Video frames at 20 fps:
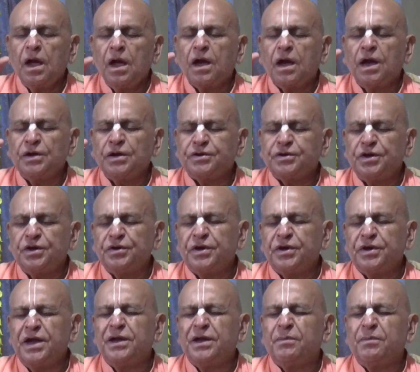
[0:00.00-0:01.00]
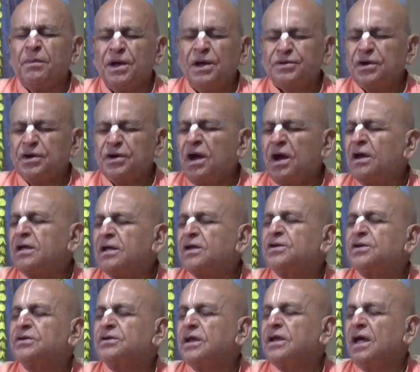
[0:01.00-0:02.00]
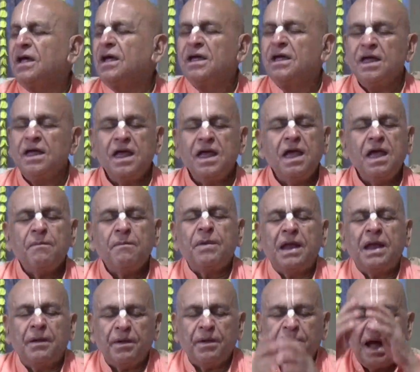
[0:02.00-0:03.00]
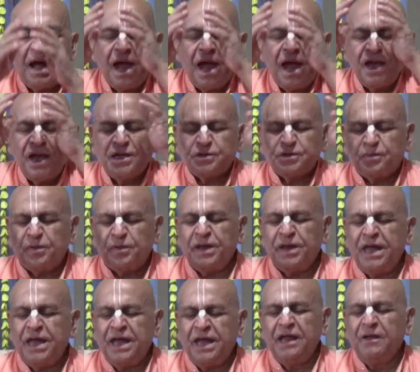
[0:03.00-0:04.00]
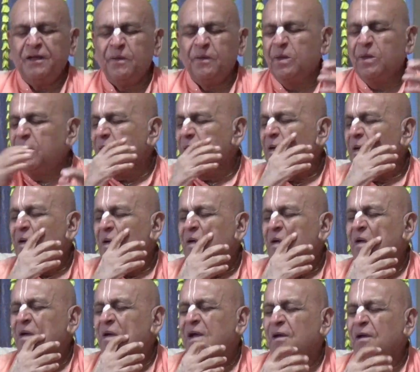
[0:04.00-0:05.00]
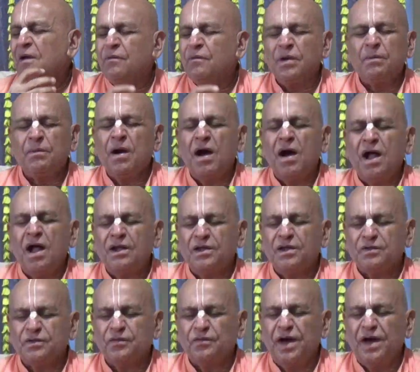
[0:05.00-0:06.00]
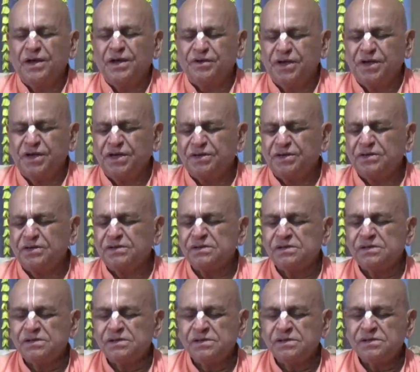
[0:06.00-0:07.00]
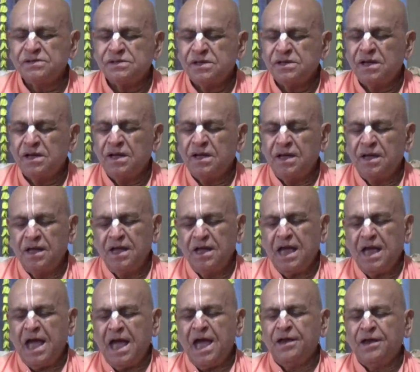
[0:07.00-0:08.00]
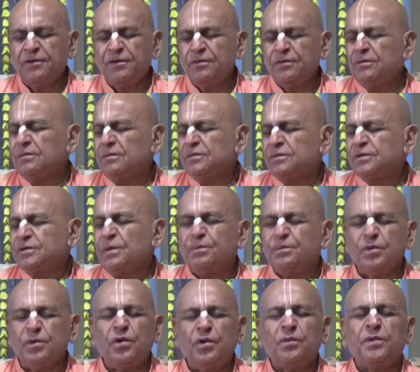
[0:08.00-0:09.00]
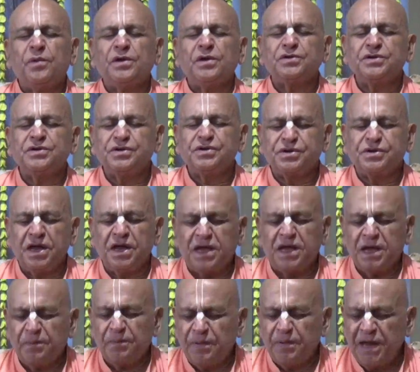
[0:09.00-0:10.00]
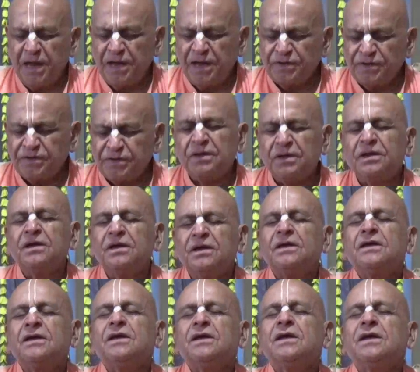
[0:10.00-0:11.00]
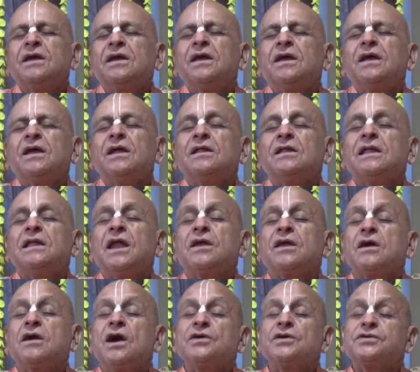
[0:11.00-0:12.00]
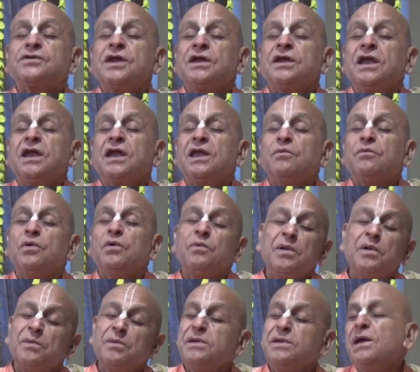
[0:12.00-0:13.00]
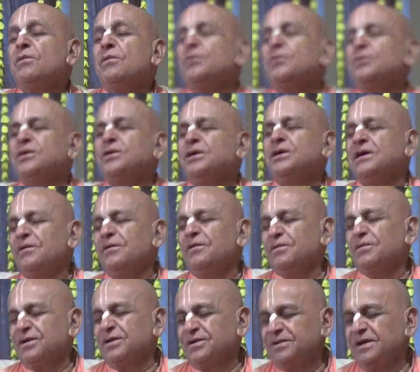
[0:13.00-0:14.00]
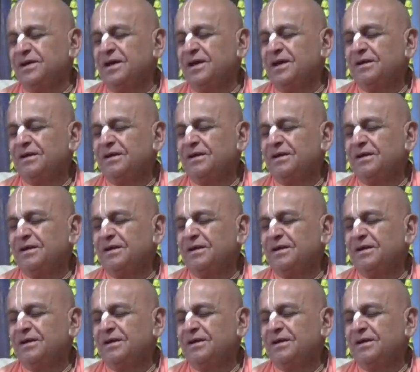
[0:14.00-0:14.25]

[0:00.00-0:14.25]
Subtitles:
concentrate much on Krishna. When our mind is free from all these vices and some purification is taking place, then constantly we will be able to think of Krishna.